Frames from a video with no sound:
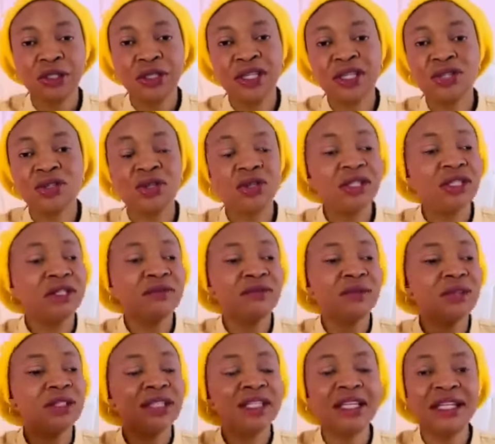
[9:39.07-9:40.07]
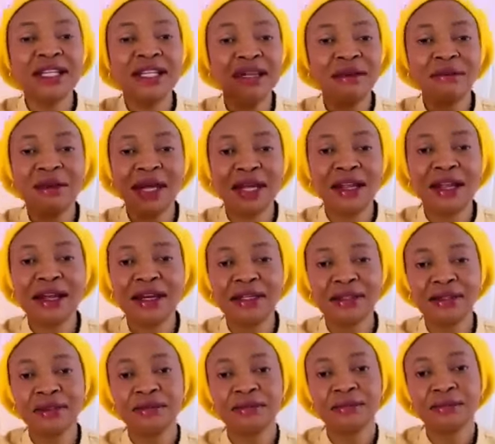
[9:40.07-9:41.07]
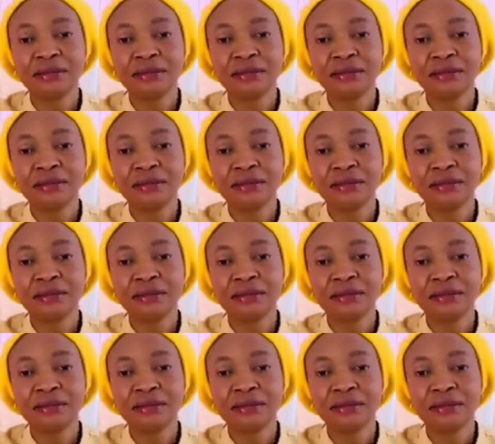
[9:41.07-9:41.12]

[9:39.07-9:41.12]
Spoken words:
He's not even thinking about that.